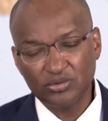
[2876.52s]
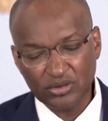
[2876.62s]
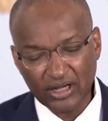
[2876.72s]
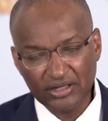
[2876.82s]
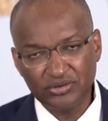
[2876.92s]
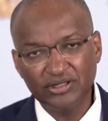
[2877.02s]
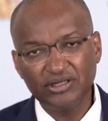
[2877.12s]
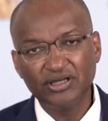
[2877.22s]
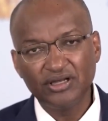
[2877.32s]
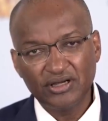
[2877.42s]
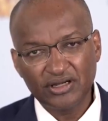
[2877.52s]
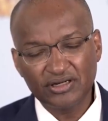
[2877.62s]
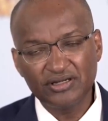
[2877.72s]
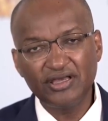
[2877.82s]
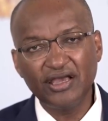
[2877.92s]
actually
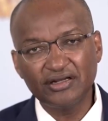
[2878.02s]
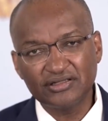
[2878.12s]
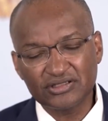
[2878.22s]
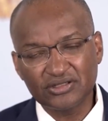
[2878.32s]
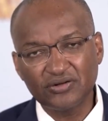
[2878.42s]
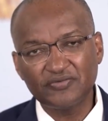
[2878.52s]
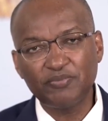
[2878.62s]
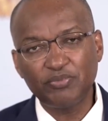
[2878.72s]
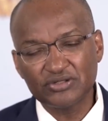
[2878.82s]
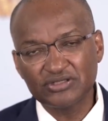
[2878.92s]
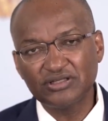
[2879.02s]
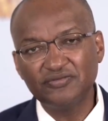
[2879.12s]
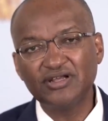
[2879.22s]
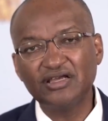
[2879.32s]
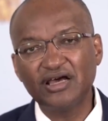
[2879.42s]
create a sort of a
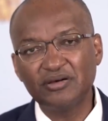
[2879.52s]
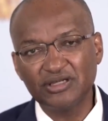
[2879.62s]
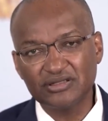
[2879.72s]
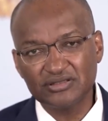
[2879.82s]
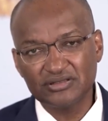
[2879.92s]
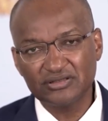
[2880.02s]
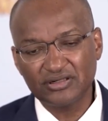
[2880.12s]
positive dynamics,